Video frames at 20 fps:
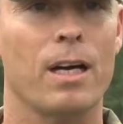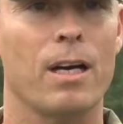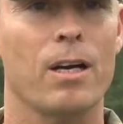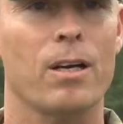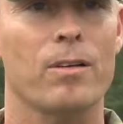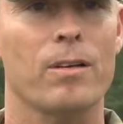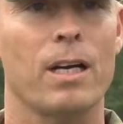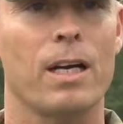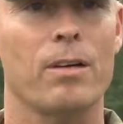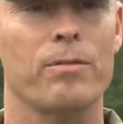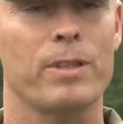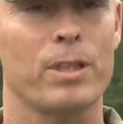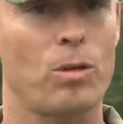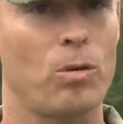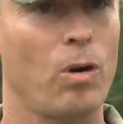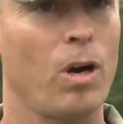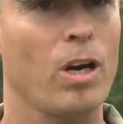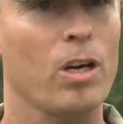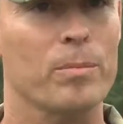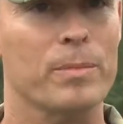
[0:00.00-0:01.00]
our uh,
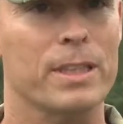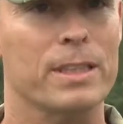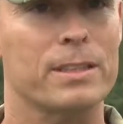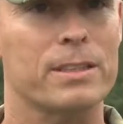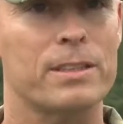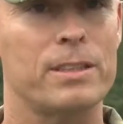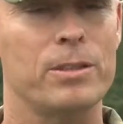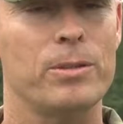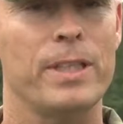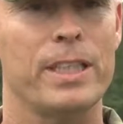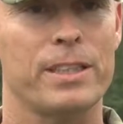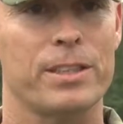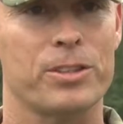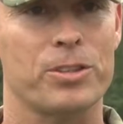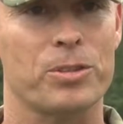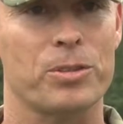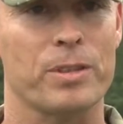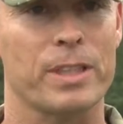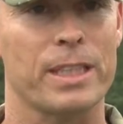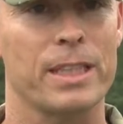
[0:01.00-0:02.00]
requirements to
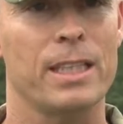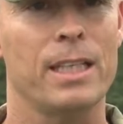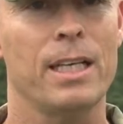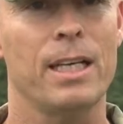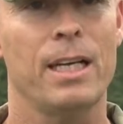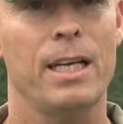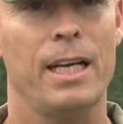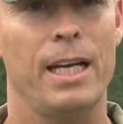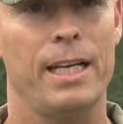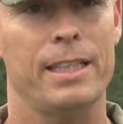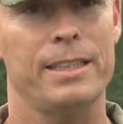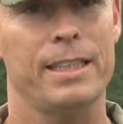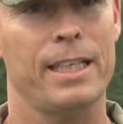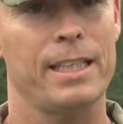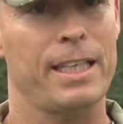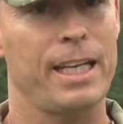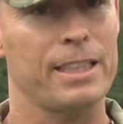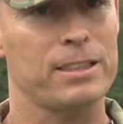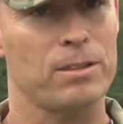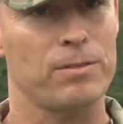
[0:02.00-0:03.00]
industry, and
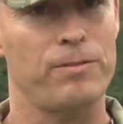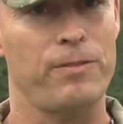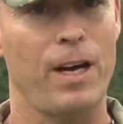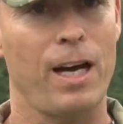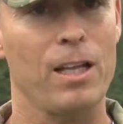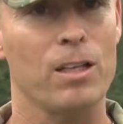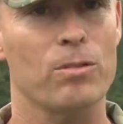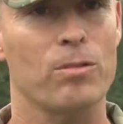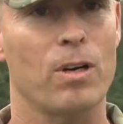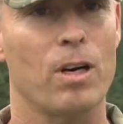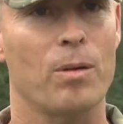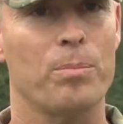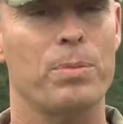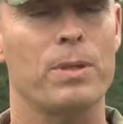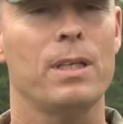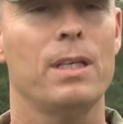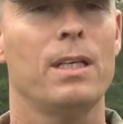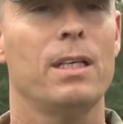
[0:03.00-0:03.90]
then as a follow up,